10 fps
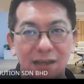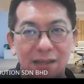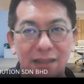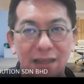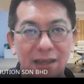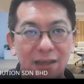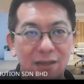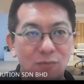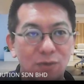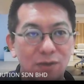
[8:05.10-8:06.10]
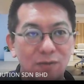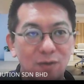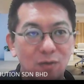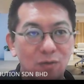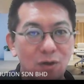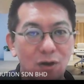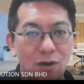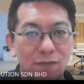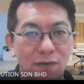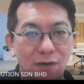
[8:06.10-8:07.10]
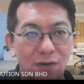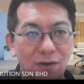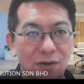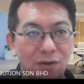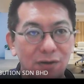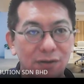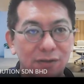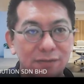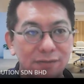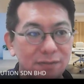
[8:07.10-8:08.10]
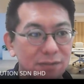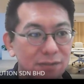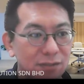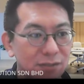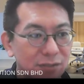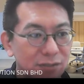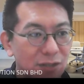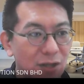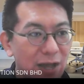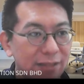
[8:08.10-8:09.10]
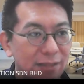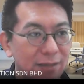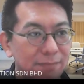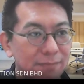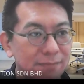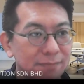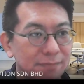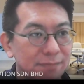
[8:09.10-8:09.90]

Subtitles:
and then we will go for stock item.